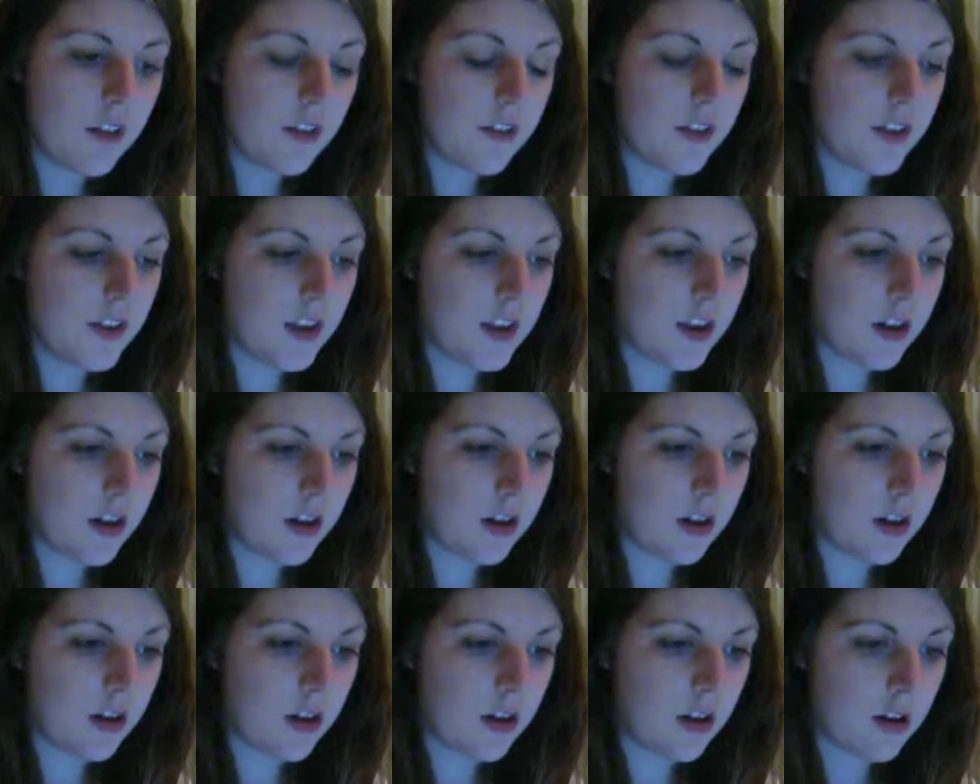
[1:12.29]

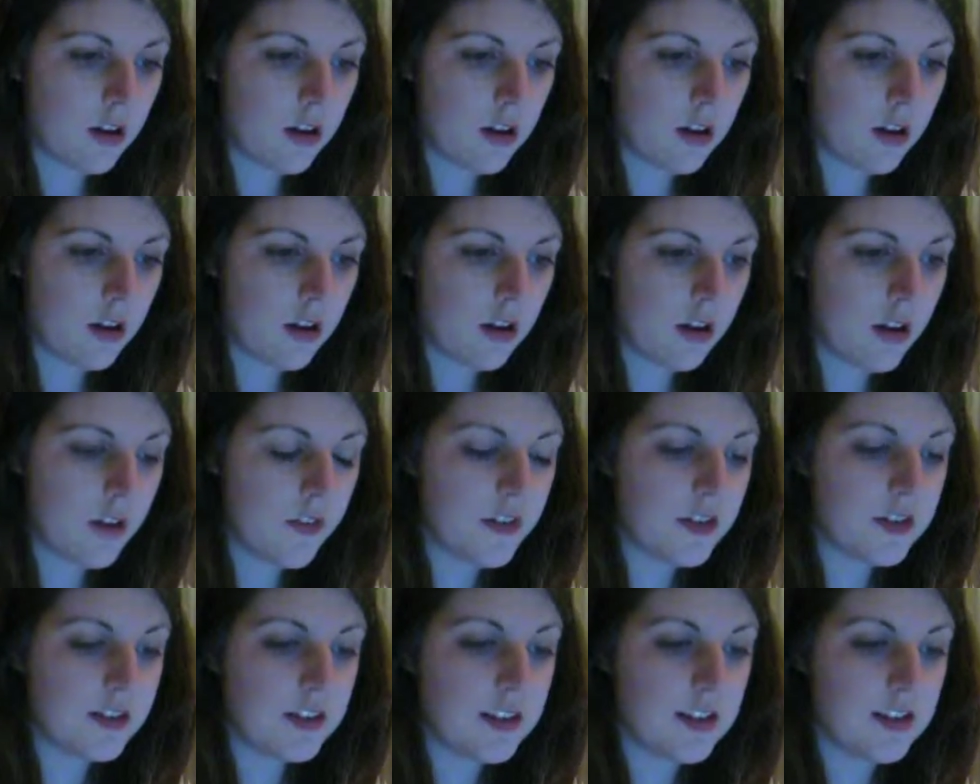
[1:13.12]
The
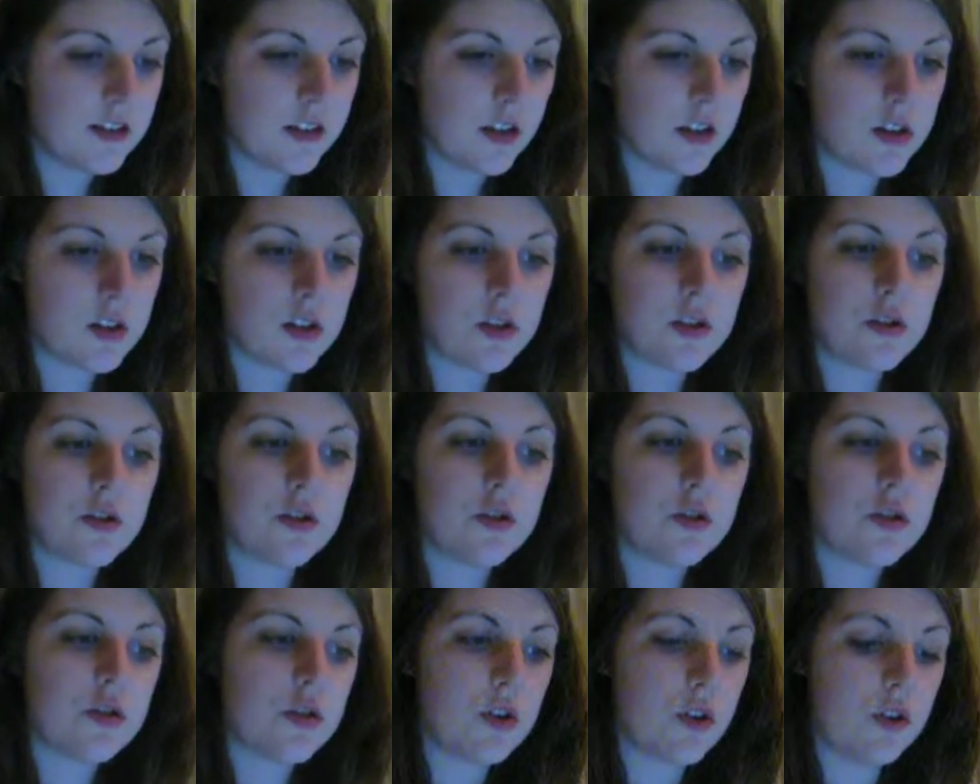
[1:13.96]
other scenes I
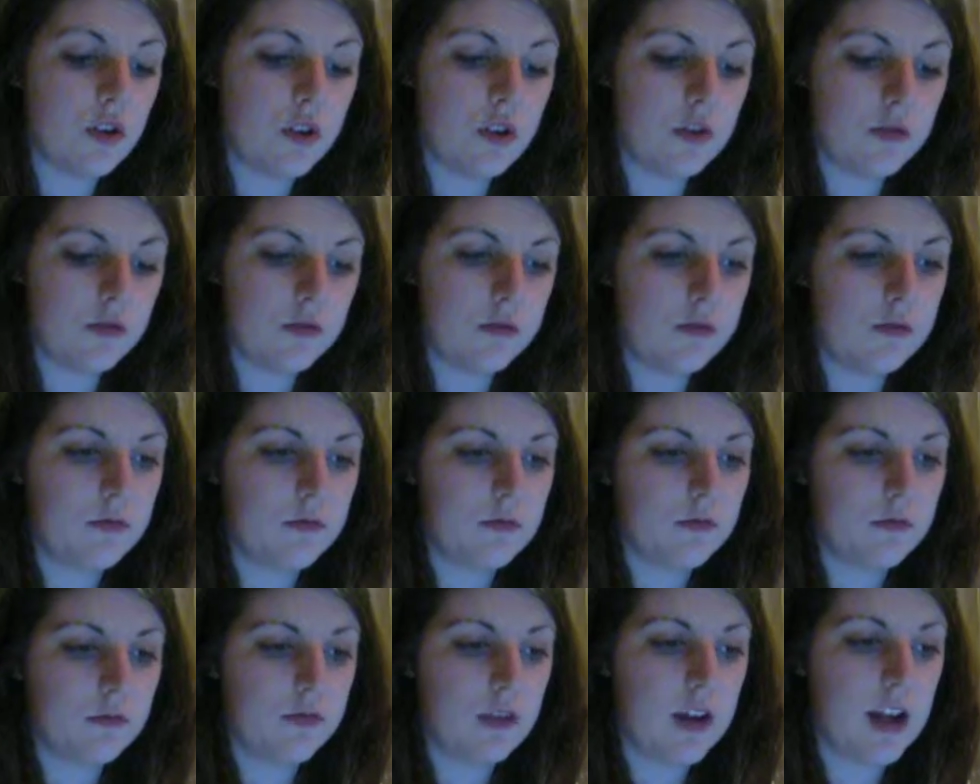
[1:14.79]
shot
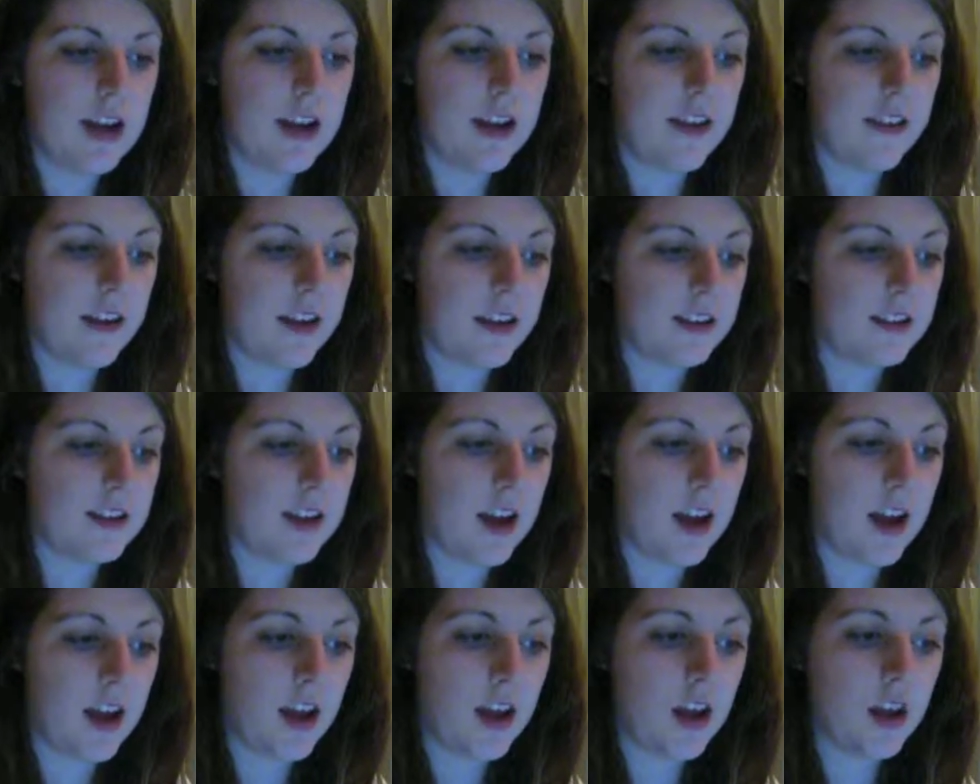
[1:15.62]
later that
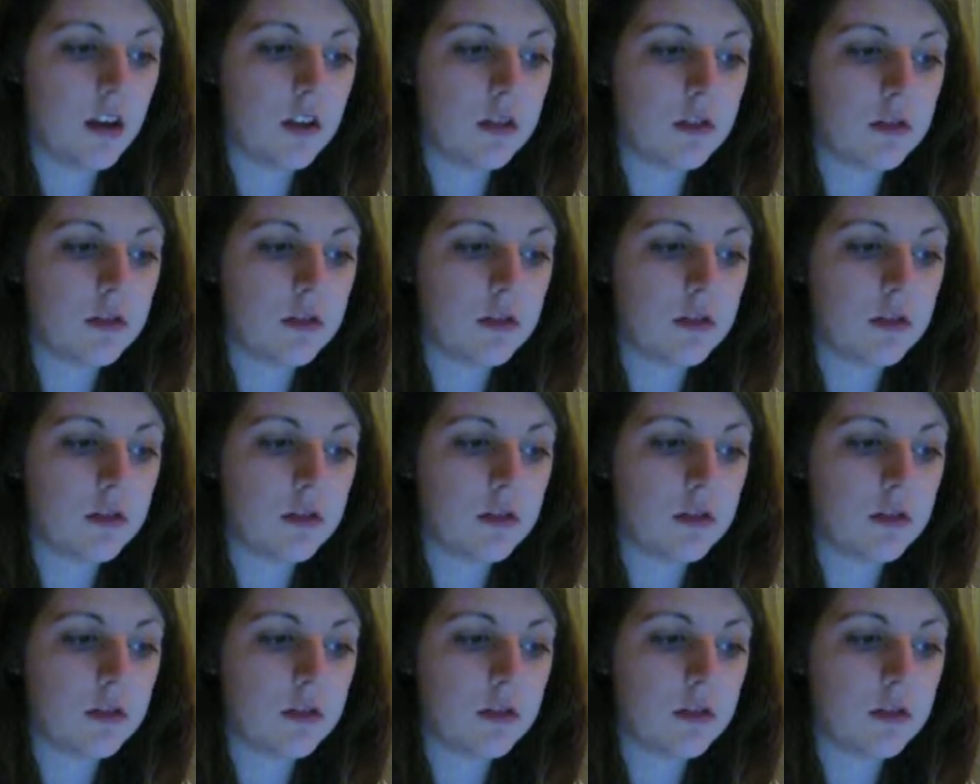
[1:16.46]
day